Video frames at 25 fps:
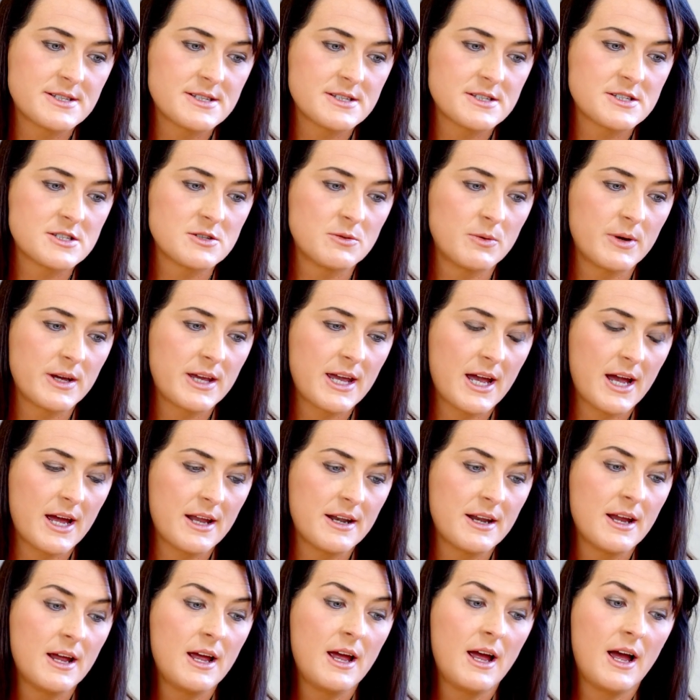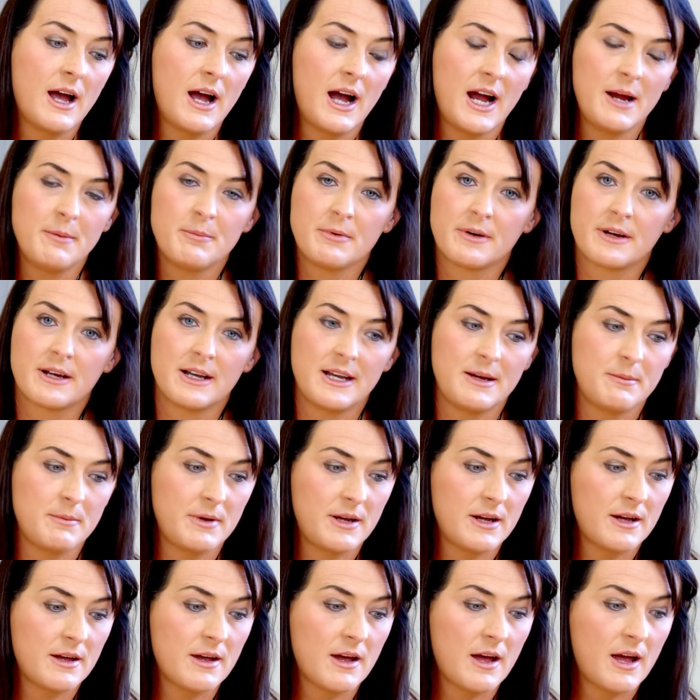So again,
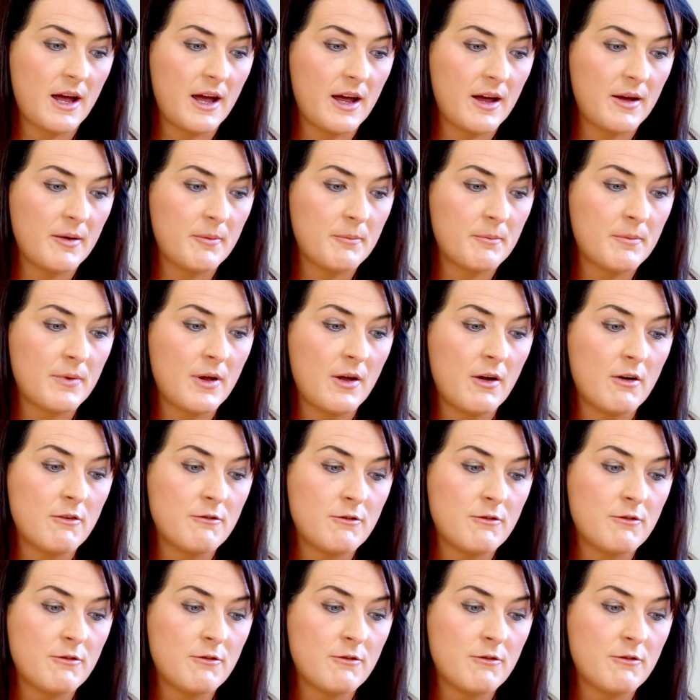hyperkalemia,